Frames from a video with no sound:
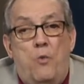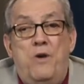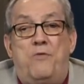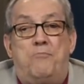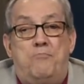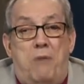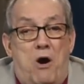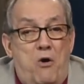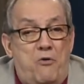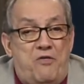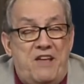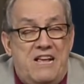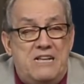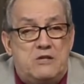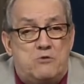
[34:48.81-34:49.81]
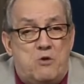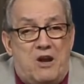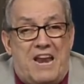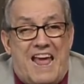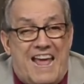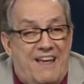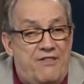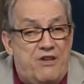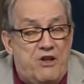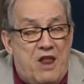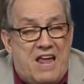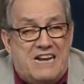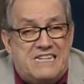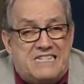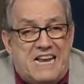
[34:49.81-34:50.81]
with both Israel and the
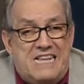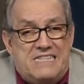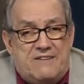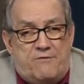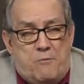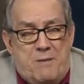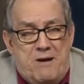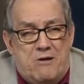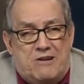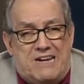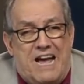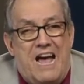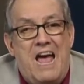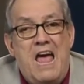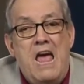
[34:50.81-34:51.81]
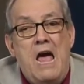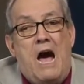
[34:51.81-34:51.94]
United States of America.